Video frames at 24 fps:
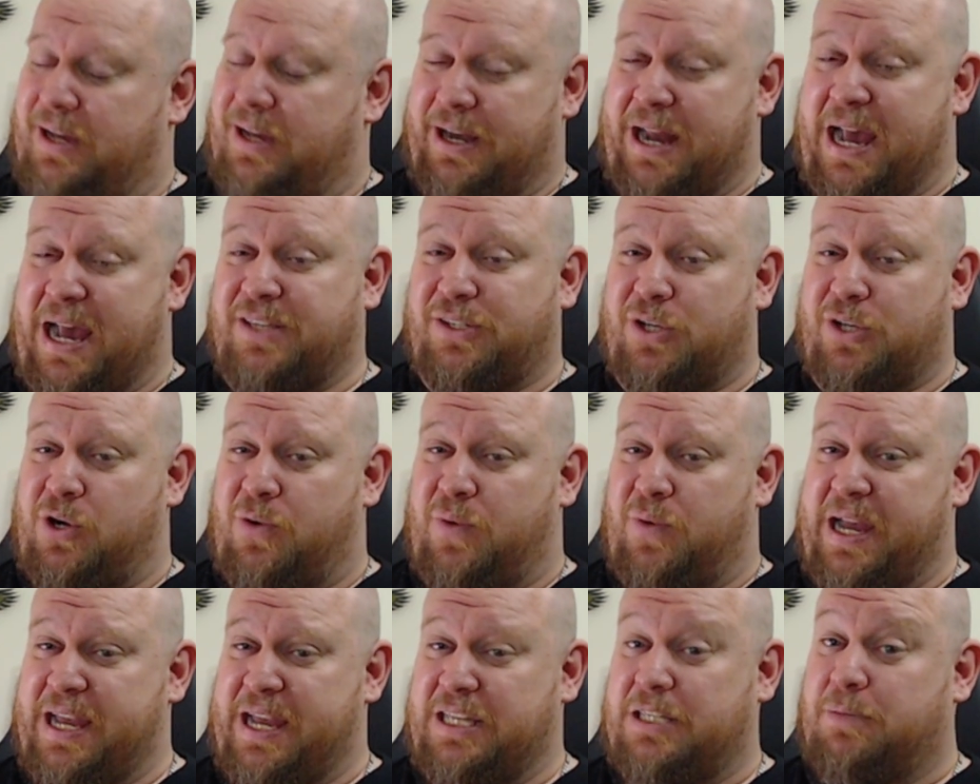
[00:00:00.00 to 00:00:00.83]
And as
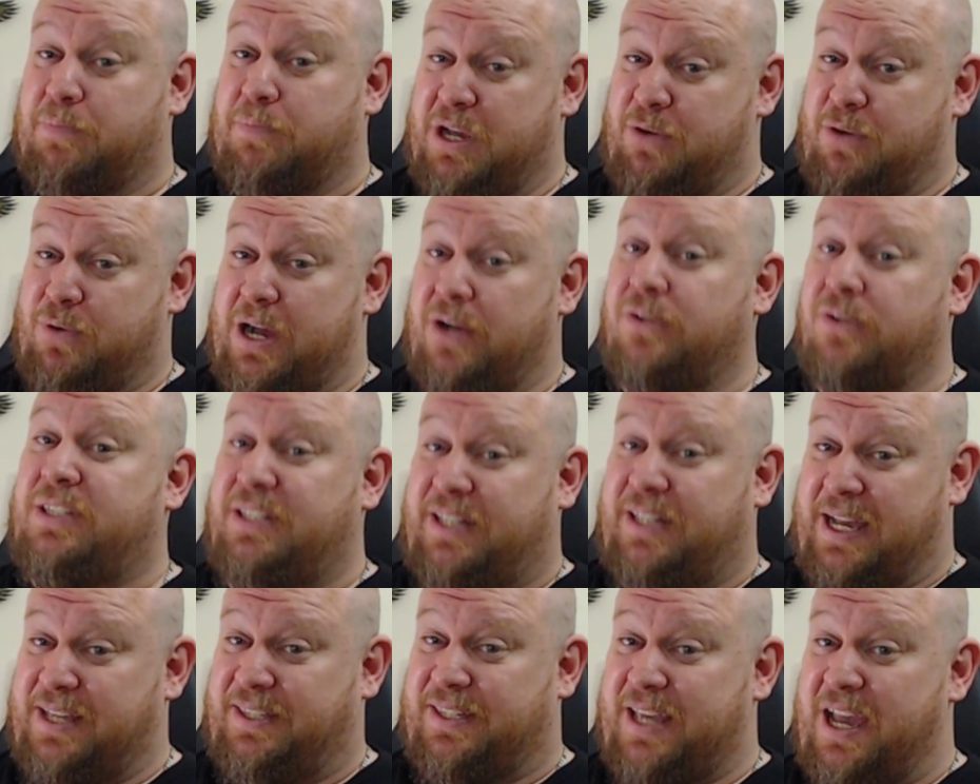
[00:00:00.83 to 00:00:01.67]
always, be well,
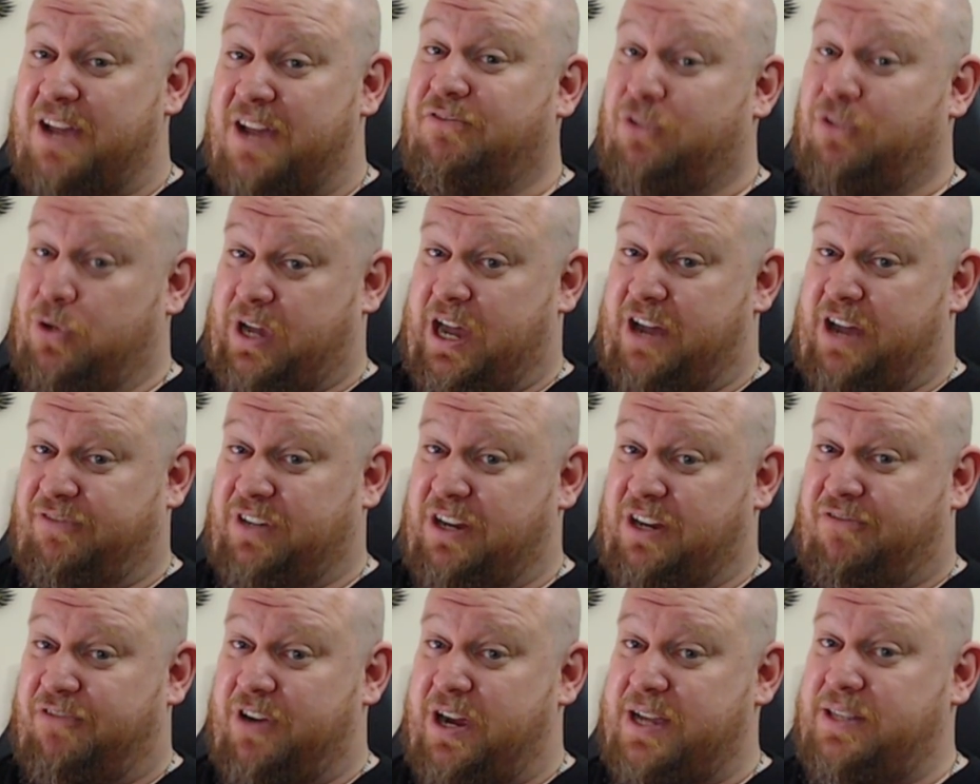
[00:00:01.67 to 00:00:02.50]
stay safe, look
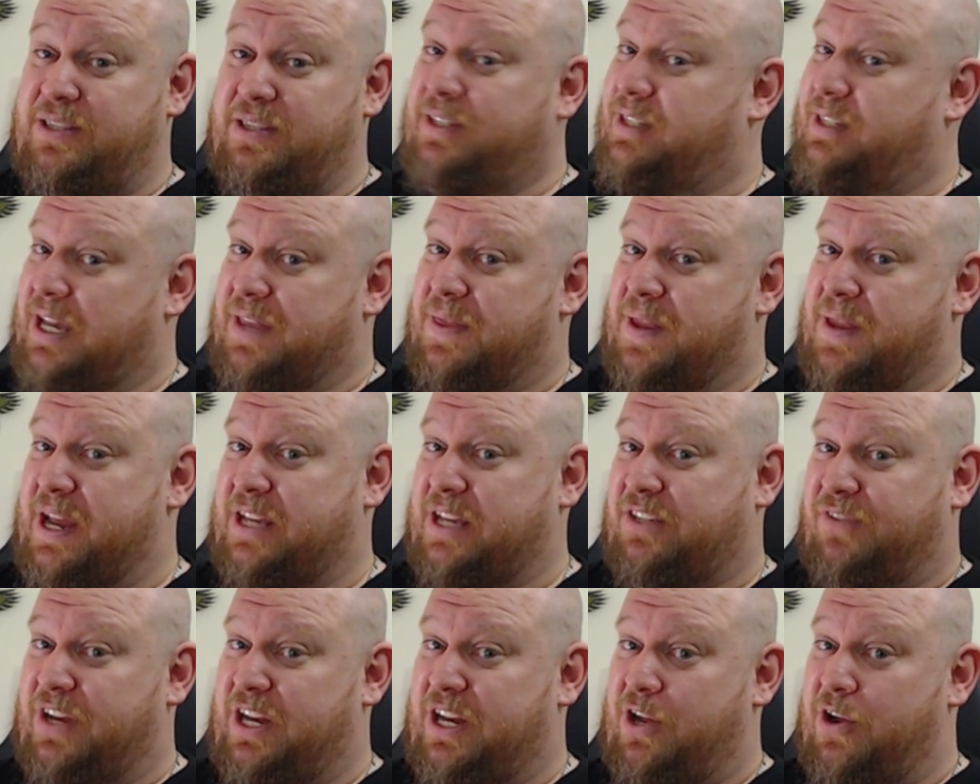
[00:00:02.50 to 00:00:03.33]
after your friends. See you in the
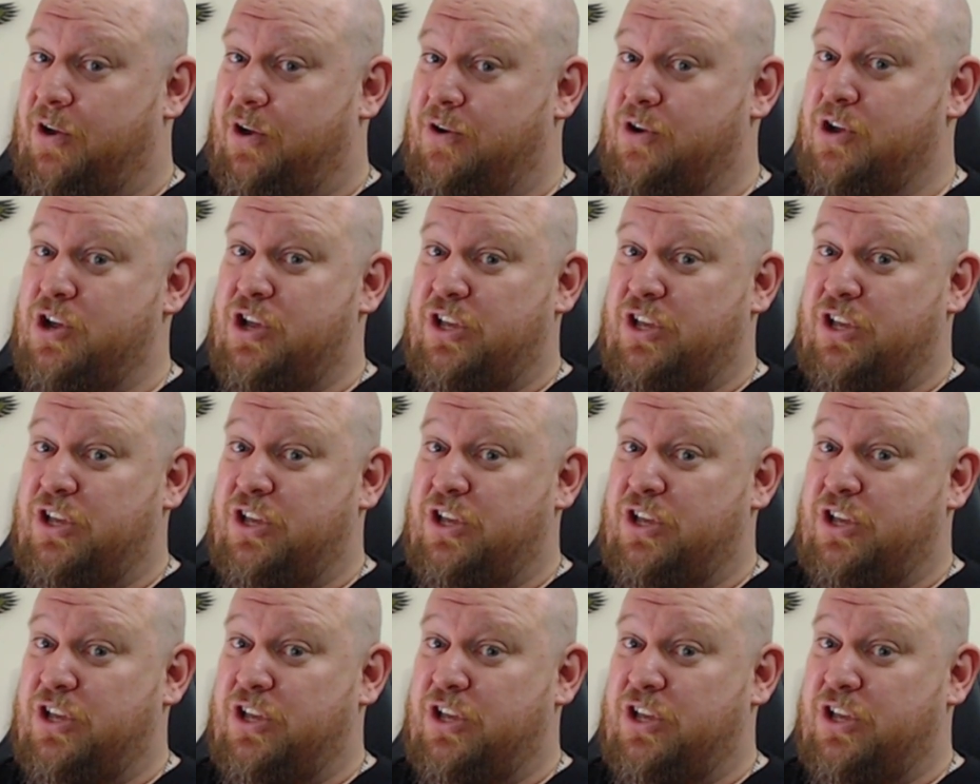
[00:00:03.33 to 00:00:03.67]
next video.